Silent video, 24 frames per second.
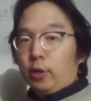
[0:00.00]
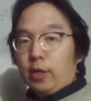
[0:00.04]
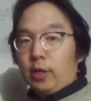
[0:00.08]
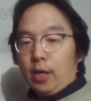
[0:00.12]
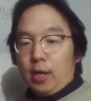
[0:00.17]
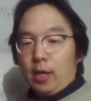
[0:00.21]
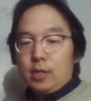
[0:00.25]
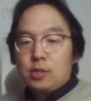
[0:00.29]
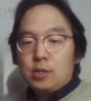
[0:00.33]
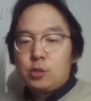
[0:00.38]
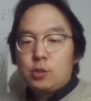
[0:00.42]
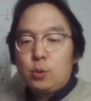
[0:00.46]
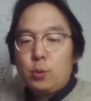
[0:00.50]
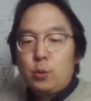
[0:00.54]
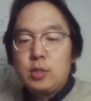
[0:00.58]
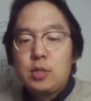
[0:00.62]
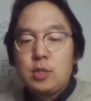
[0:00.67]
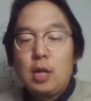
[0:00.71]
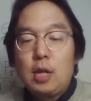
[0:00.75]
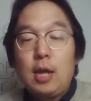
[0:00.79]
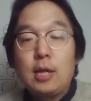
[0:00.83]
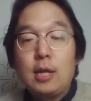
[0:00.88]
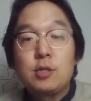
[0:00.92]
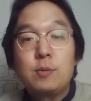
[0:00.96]
so it
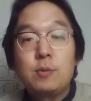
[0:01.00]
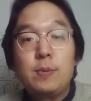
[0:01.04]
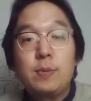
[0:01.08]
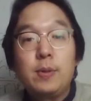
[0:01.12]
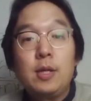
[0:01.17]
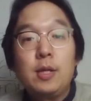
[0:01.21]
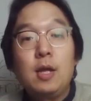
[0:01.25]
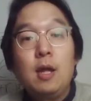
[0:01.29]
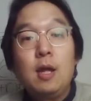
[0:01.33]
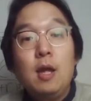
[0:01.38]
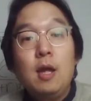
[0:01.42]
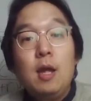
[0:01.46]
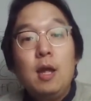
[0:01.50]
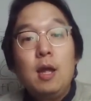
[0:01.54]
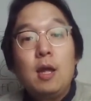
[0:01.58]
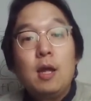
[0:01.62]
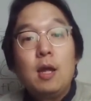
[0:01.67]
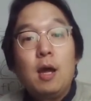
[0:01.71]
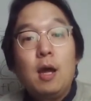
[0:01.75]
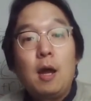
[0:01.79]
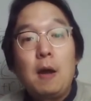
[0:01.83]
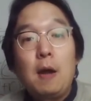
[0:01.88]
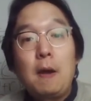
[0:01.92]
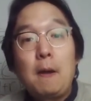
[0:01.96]
has to be,
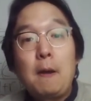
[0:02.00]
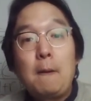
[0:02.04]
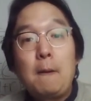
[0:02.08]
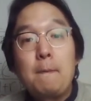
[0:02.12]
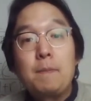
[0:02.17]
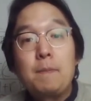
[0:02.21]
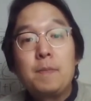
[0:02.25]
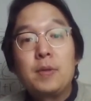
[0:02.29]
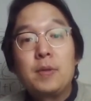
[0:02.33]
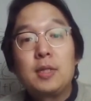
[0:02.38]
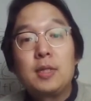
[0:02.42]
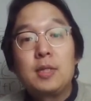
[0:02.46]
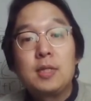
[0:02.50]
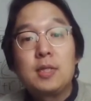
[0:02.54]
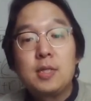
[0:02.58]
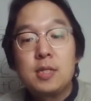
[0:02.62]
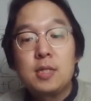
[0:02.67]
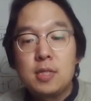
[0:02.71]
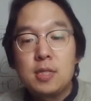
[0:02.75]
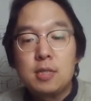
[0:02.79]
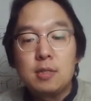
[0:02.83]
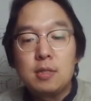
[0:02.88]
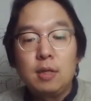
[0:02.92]
say,